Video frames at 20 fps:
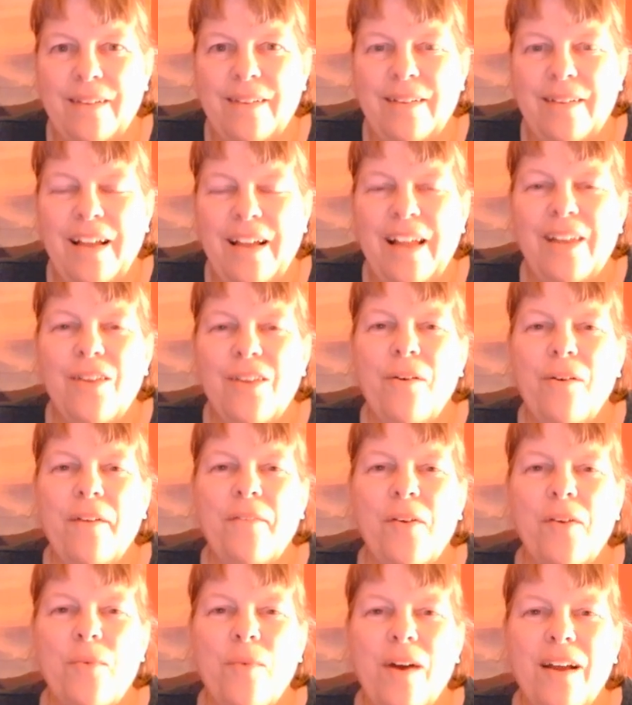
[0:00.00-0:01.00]
Hello
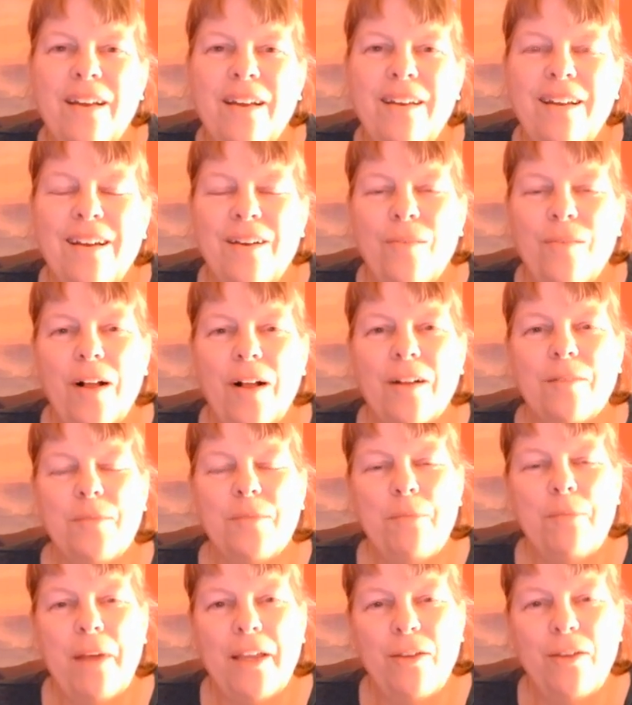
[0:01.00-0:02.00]
everyone, welcome
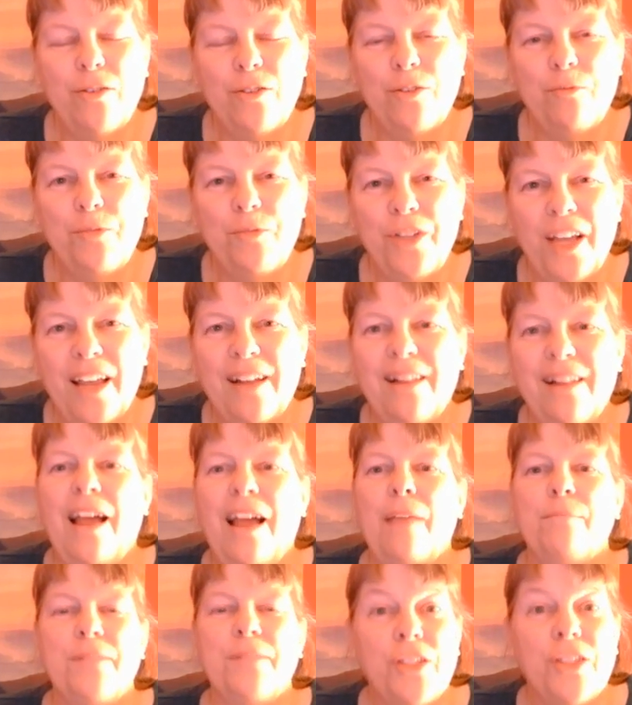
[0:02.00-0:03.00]
to my YouTube channel.
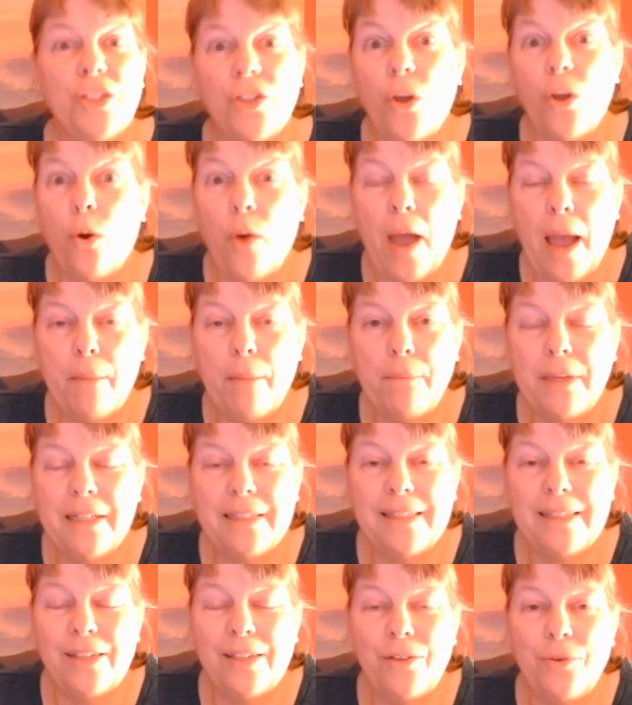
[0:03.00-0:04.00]
I'm so happy to
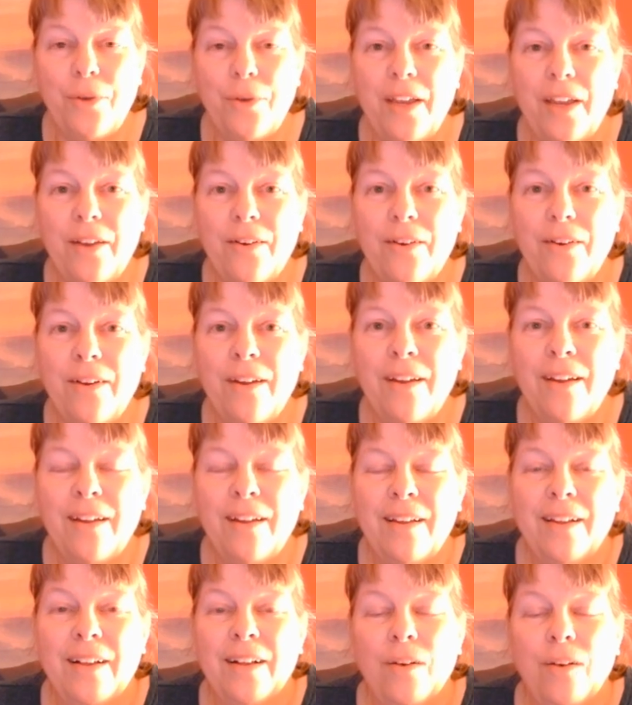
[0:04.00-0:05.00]
see you here.
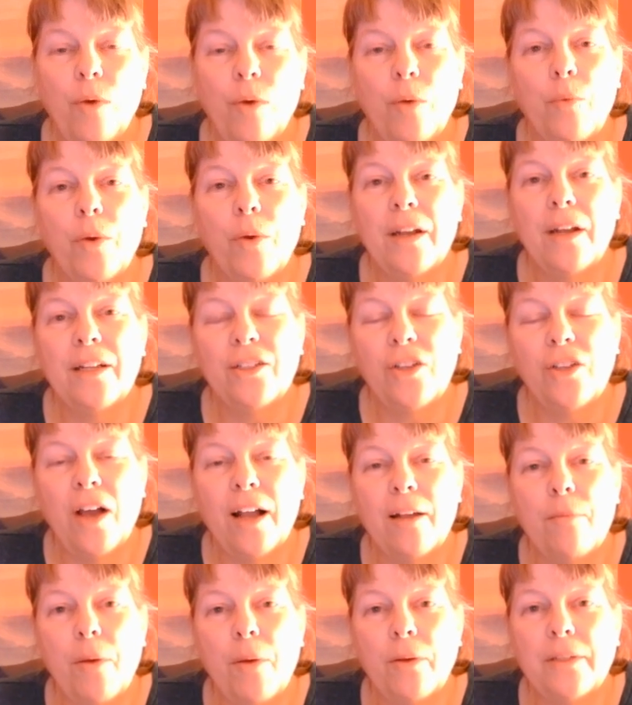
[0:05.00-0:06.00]
What we're going to
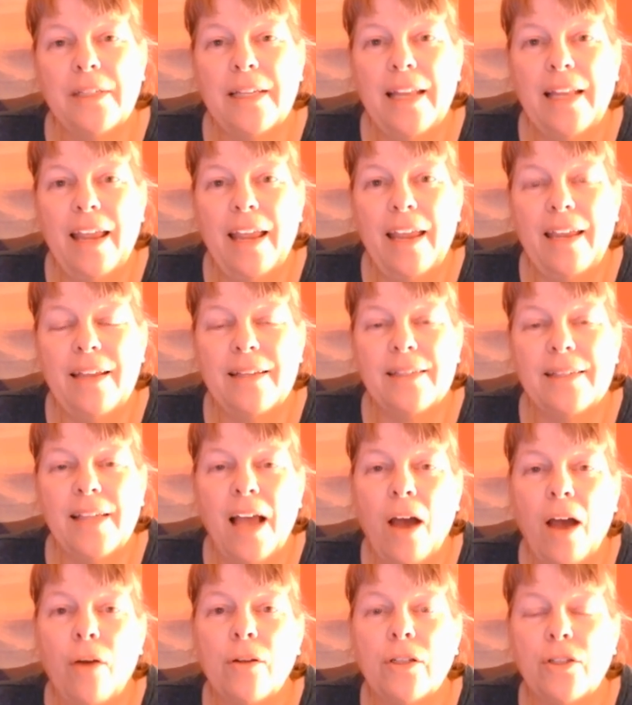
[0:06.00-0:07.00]
talk about today is
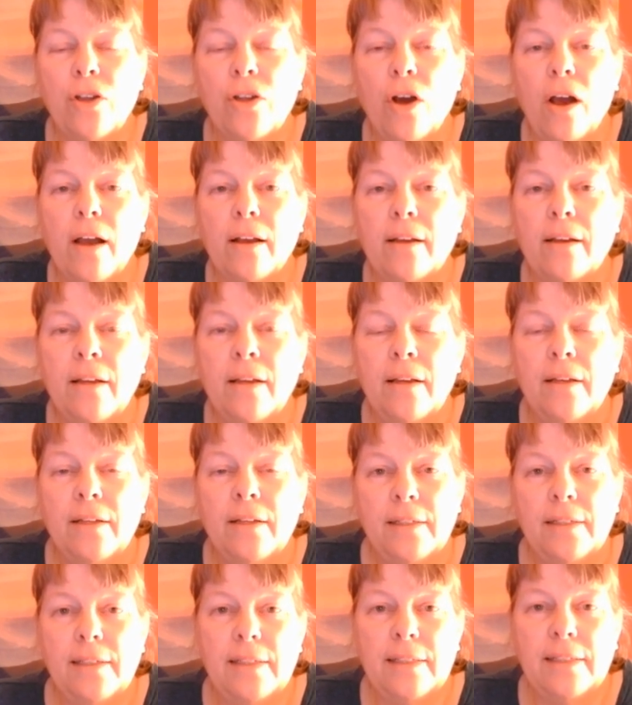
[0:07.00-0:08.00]
how to talk
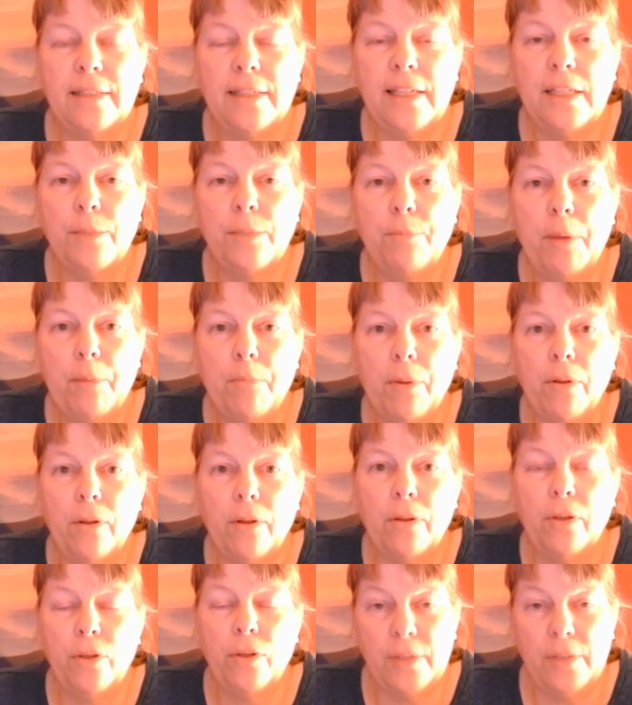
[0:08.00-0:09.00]
to deceased
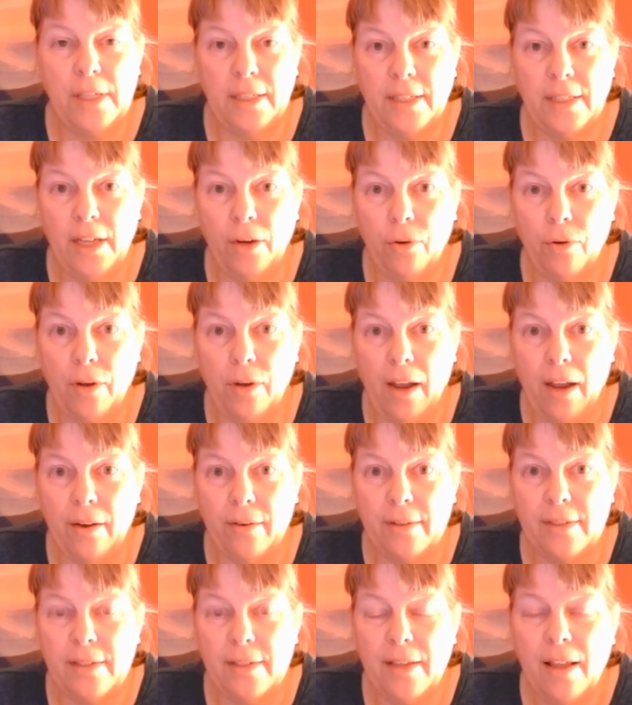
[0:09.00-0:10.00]
people using tarot cards.